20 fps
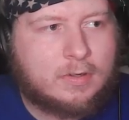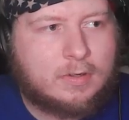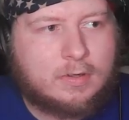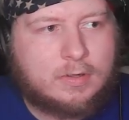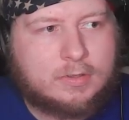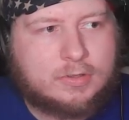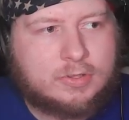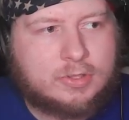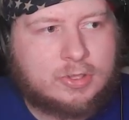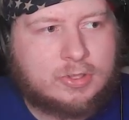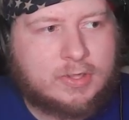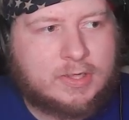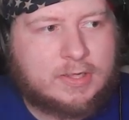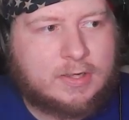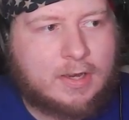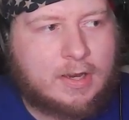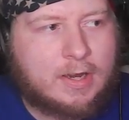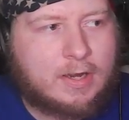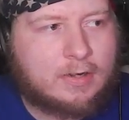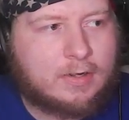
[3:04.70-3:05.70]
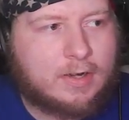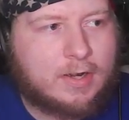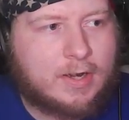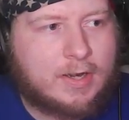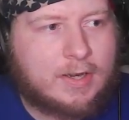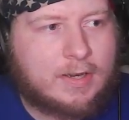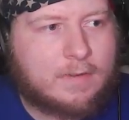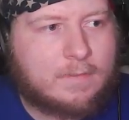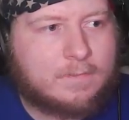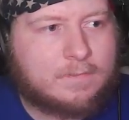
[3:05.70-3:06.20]
Surely not,
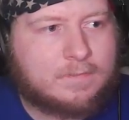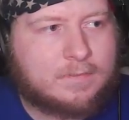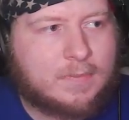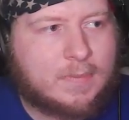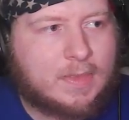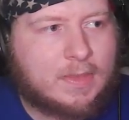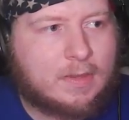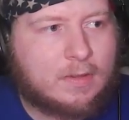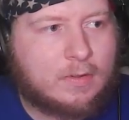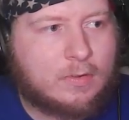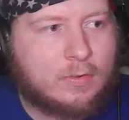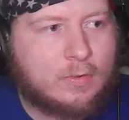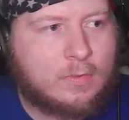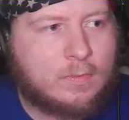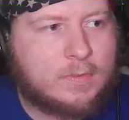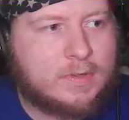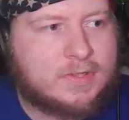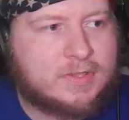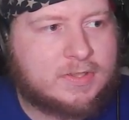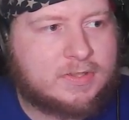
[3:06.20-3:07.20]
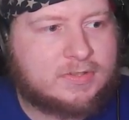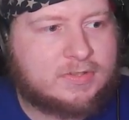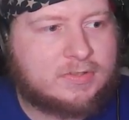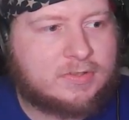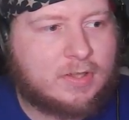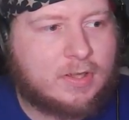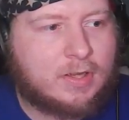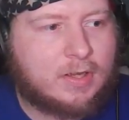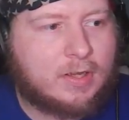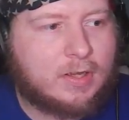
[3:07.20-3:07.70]
right? Oop, it just,
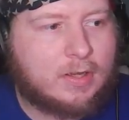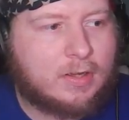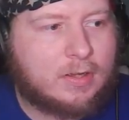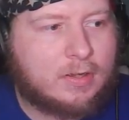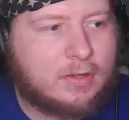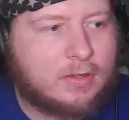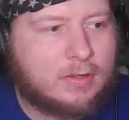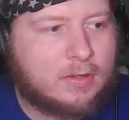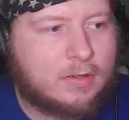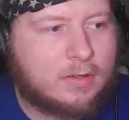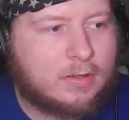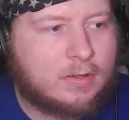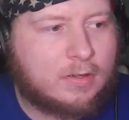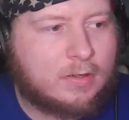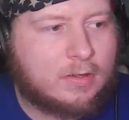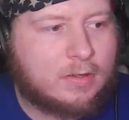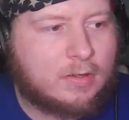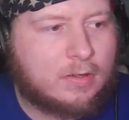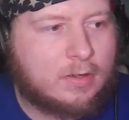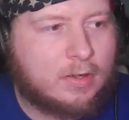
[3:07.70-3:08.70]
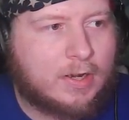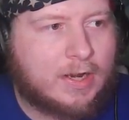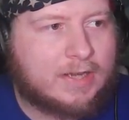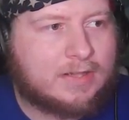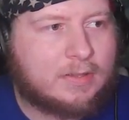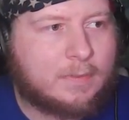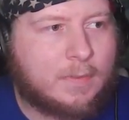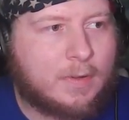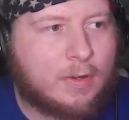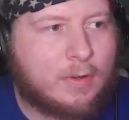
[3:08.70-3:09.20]
Alright,
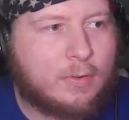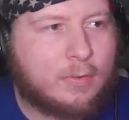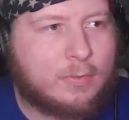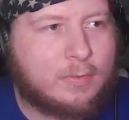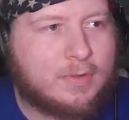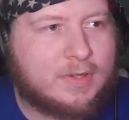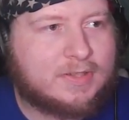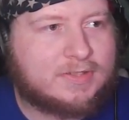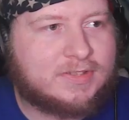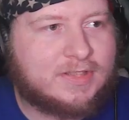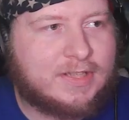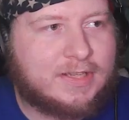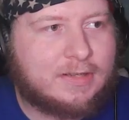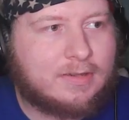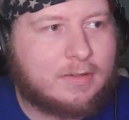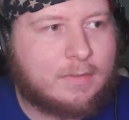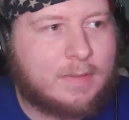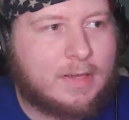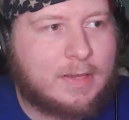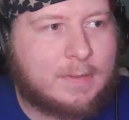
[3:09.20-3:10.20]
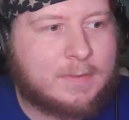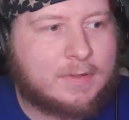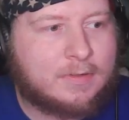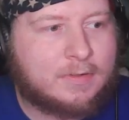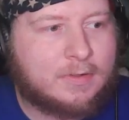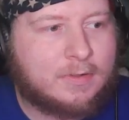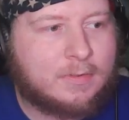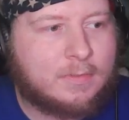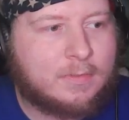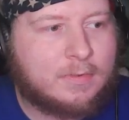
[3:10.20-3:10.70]
the bone is in the baby
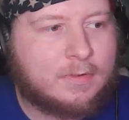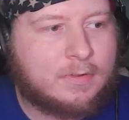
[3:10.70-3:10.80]
room.